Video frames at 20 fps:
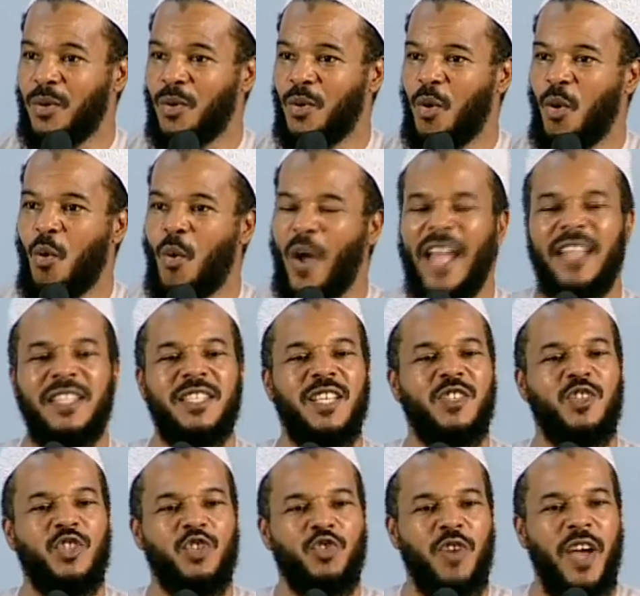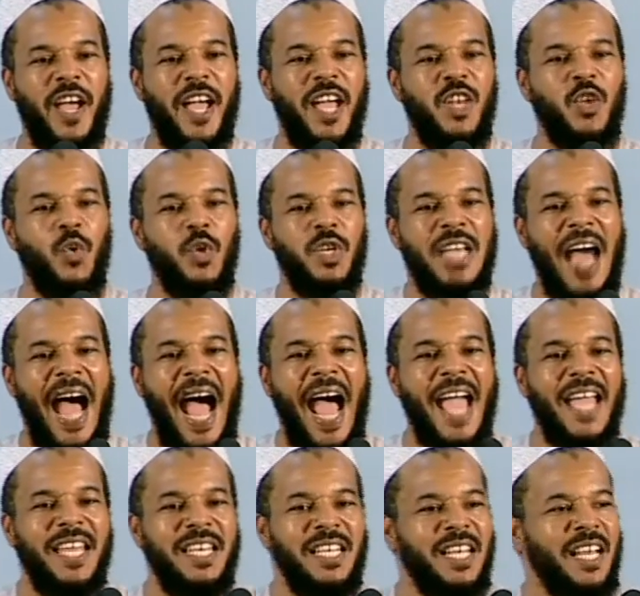who went astray, who
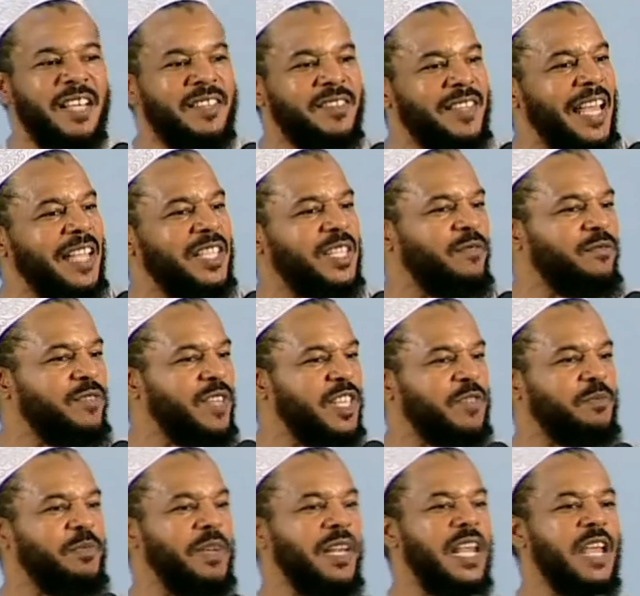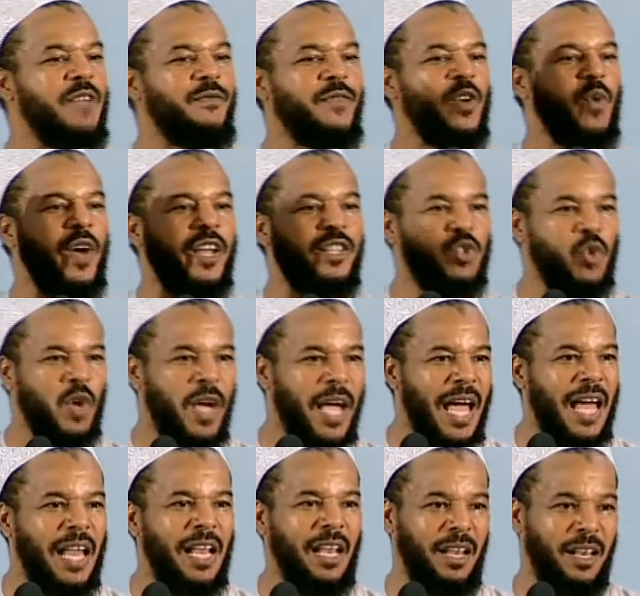died in a state of disbelief and went to
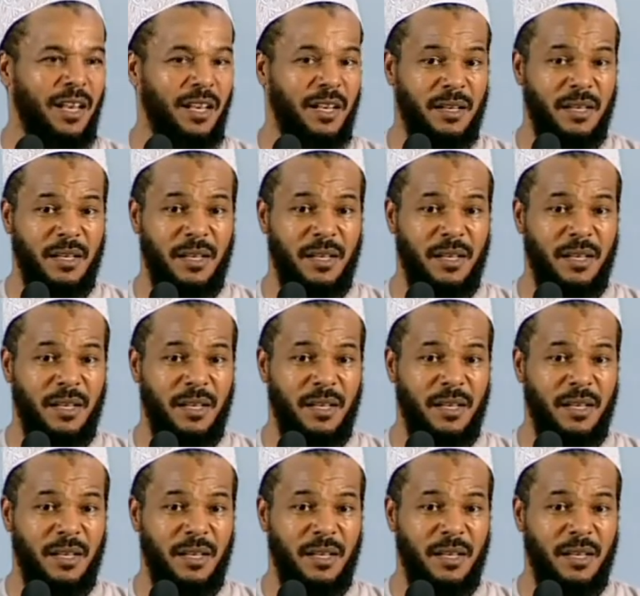hell,